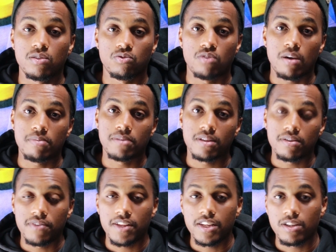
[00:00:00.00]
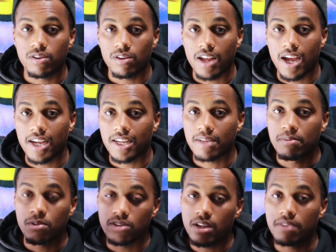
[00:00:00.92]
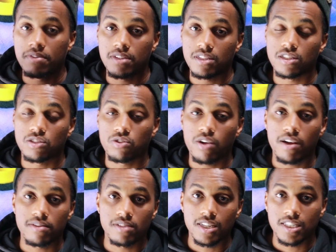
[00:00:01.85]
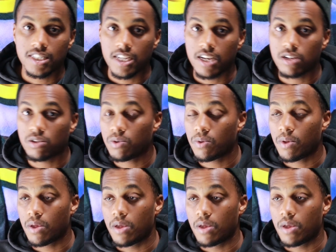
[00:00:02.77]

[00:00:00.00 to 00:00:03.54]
Drop this video a like, and most definitely subscribe to the channel